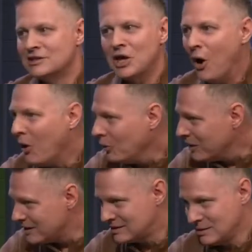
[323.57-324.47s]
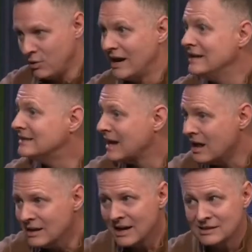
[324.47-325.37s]
told us Amen. to pray. He's
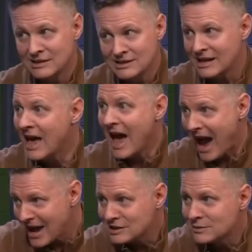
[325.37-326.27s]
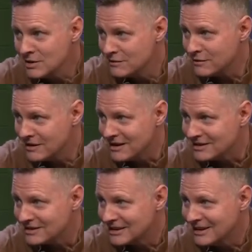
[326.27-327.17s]
telling us to say, Ask me for this.
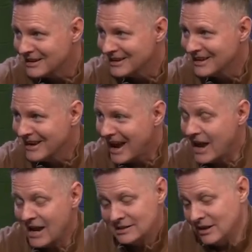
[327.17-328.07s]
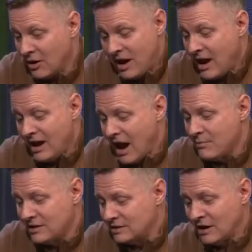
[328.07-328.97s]
Yes. Yes. And I said, Okay, I'm
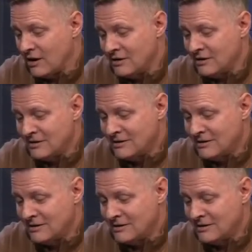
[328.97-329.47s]
going to start.